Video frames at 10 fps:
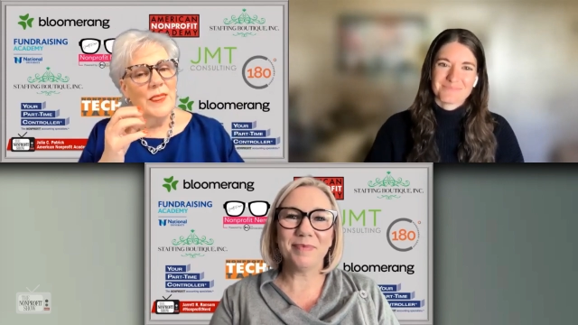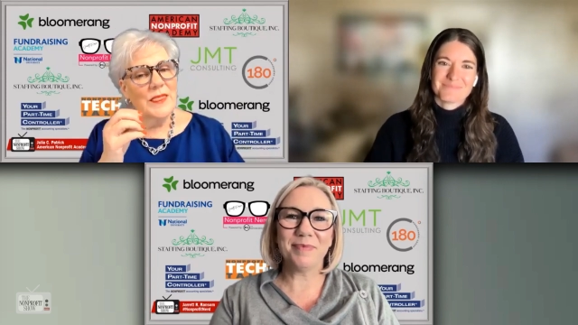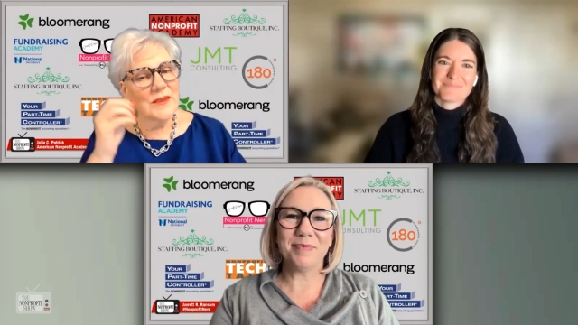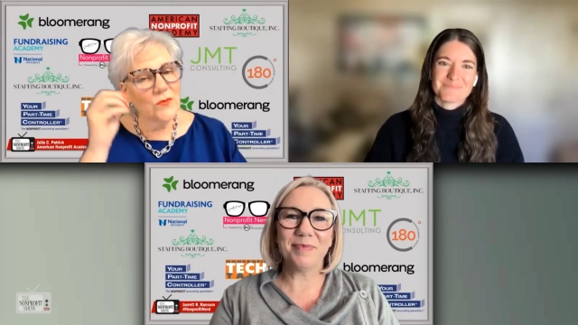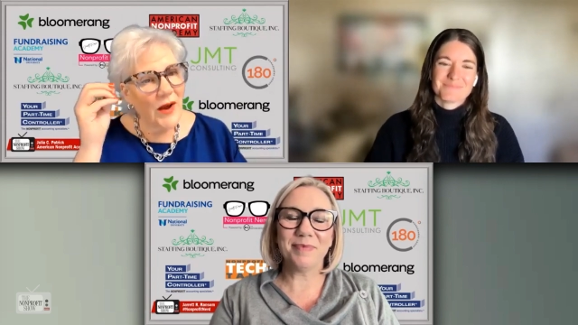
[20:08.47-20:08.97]

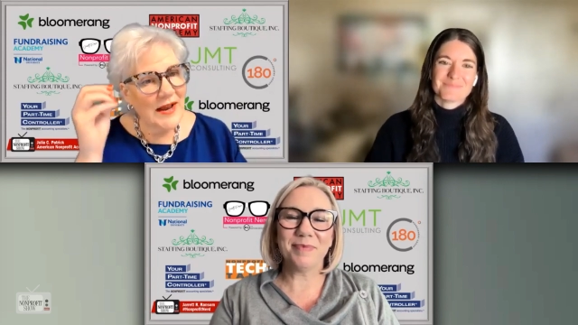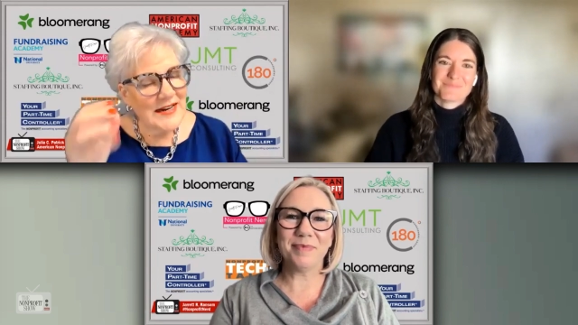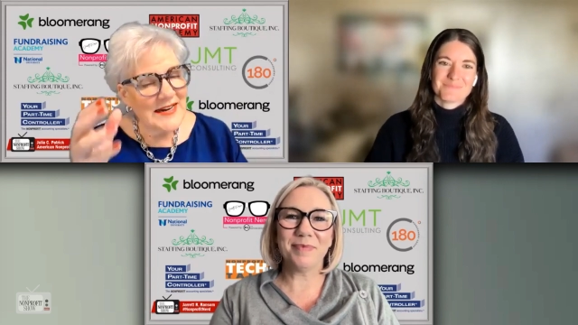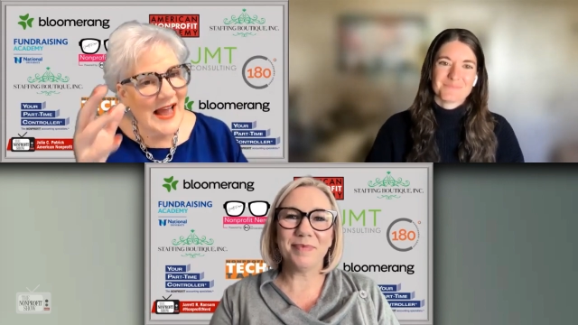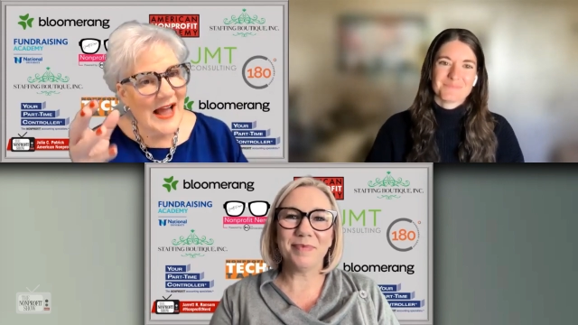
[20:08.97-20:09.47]
Speaker 1: the way
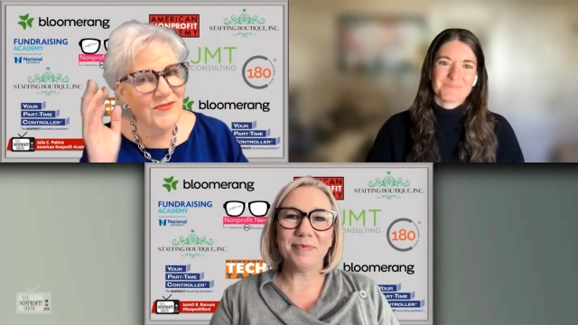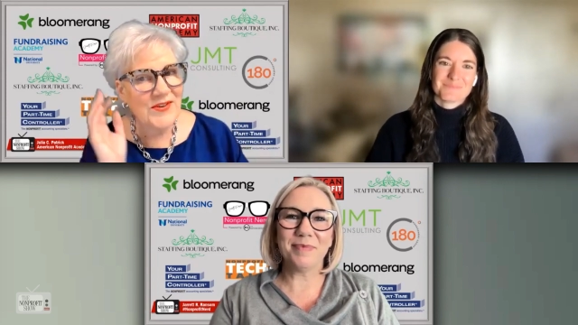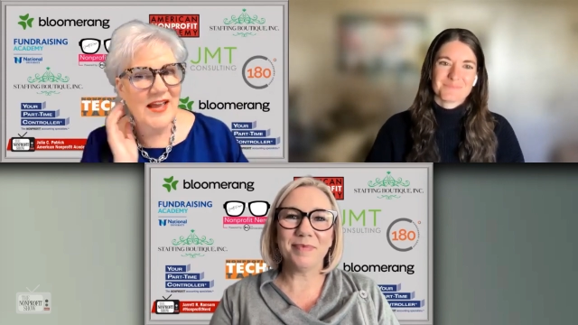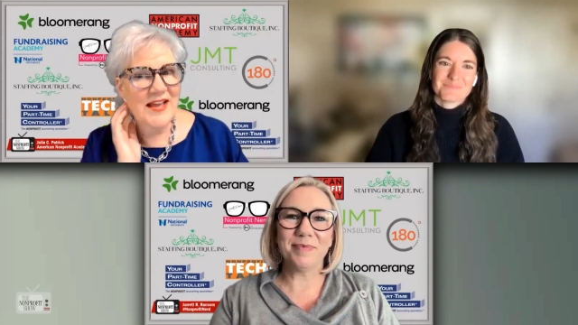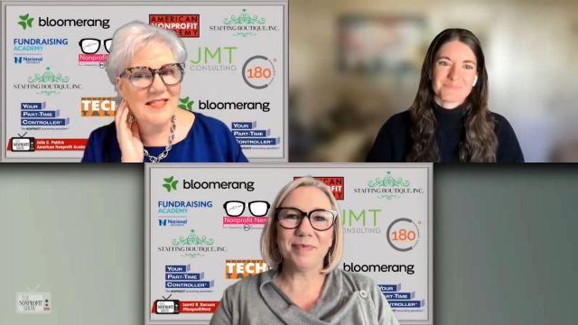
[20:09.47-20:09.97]
to
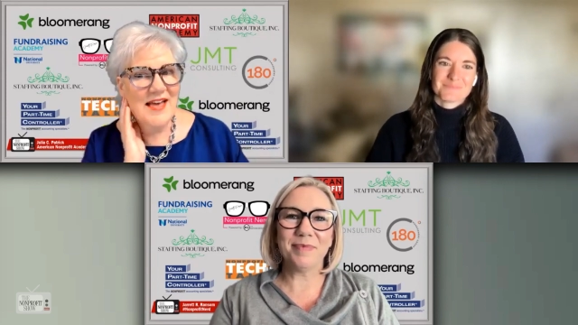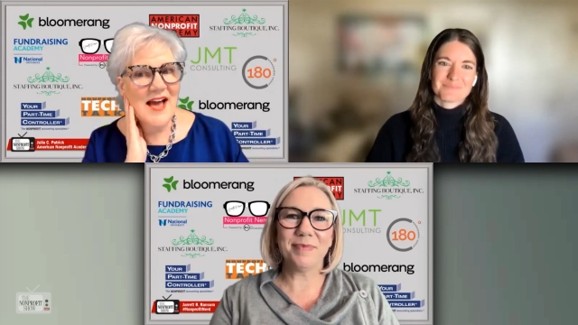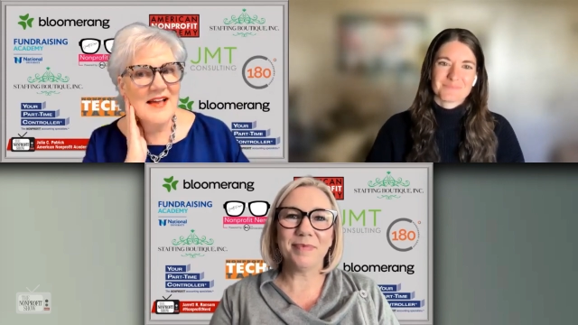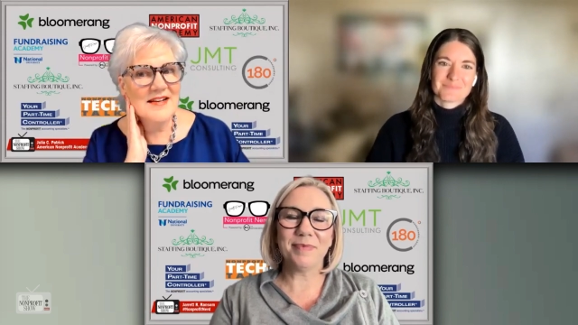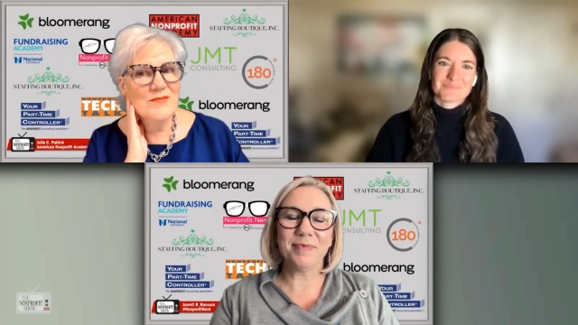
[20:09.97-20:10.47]
navigate
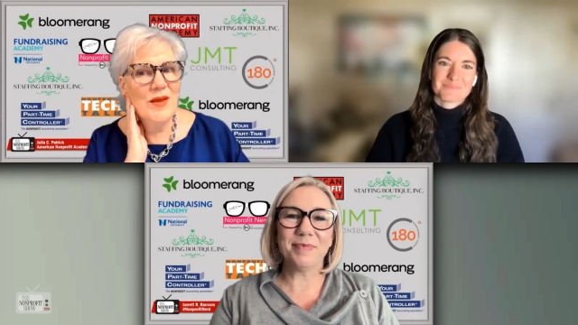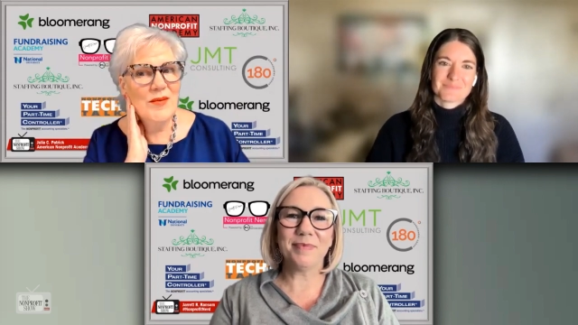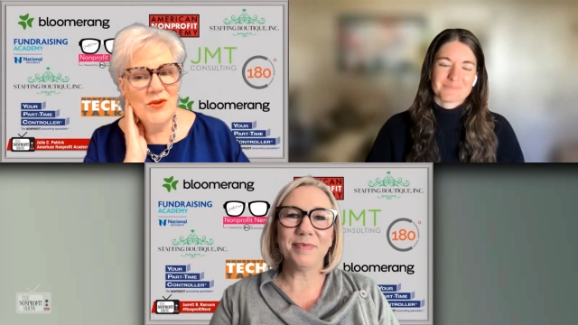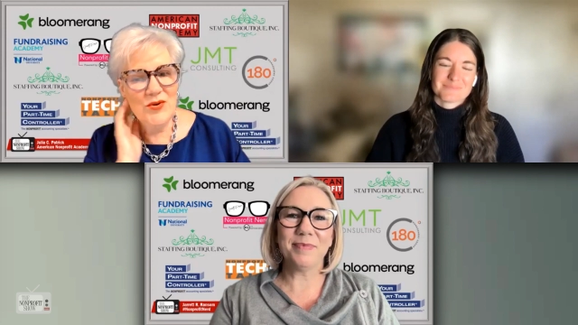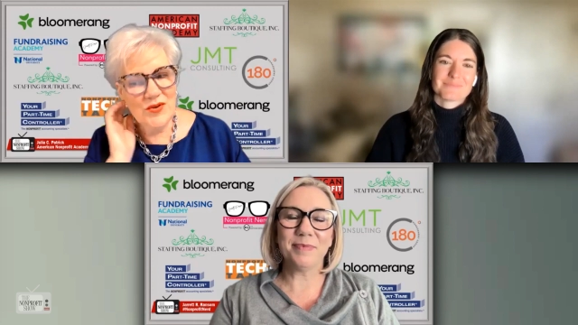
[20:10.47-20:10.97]
that and
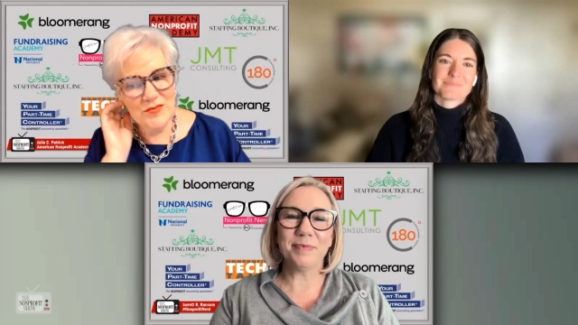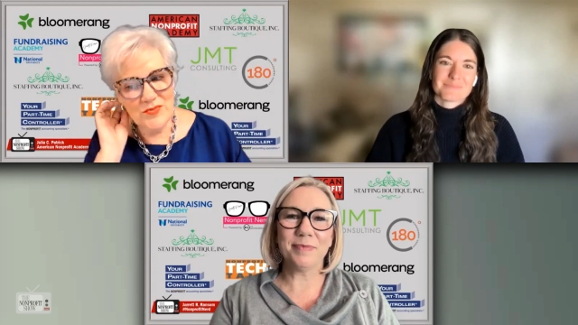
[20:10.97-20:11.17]
maybe you could